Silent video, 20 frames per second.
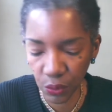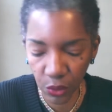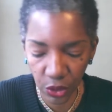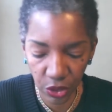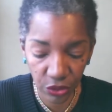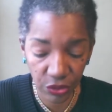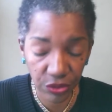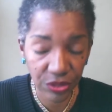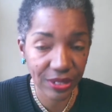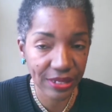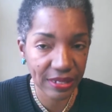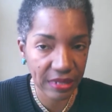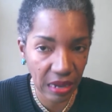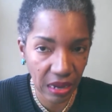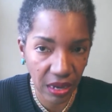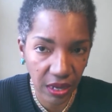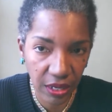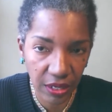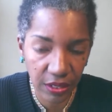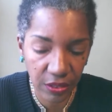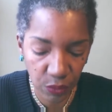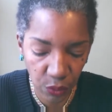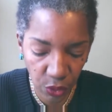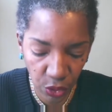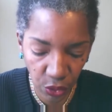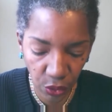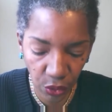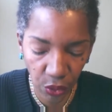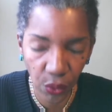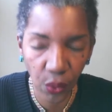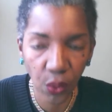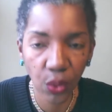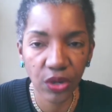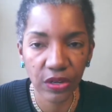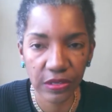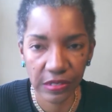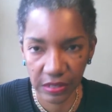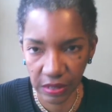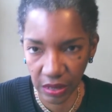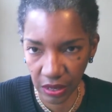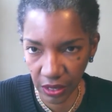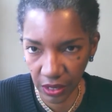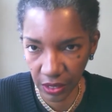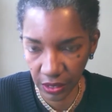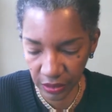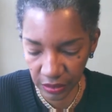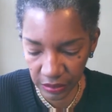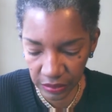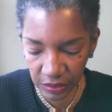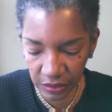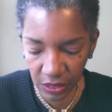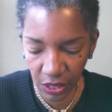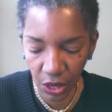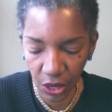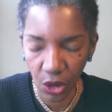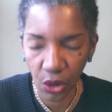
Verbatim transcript: What are the signs? What are your signs?